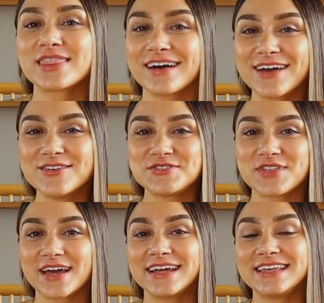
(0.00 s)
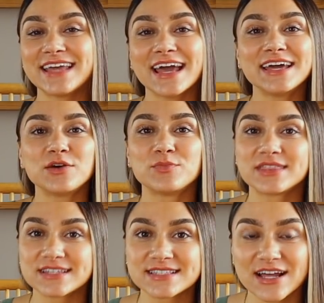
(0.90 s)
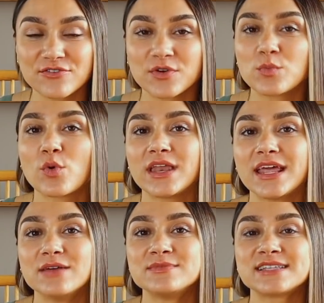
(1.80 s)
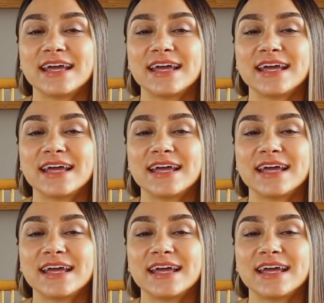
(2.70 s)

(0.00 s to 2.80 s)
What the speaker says: I thought I would do that again, but this time for boy names.